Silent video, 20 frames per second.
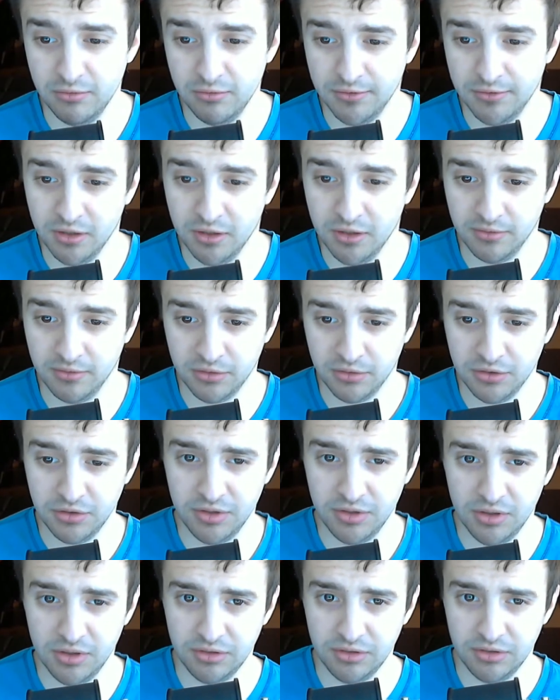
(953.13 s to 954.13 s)
over to
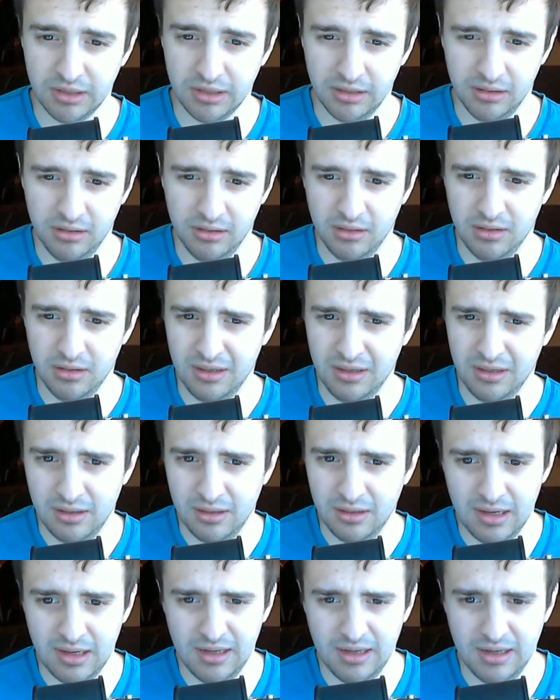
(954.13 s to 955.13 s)
using
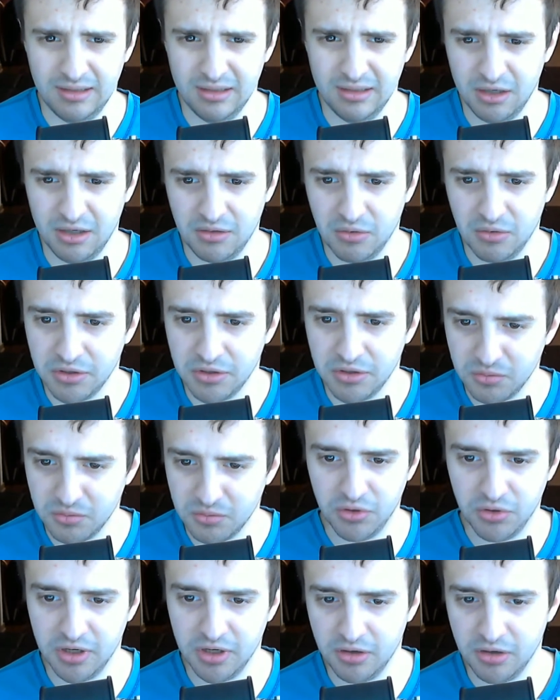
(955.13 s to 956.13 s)
is it jQuery
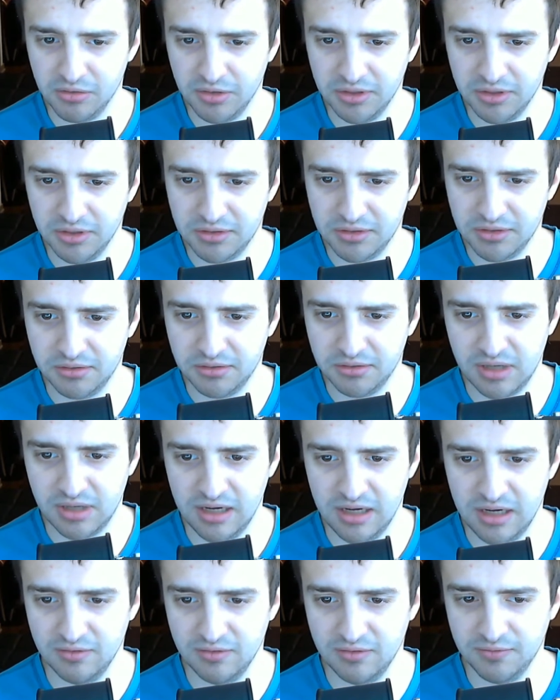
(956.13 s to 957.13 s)
2.0 that's kind of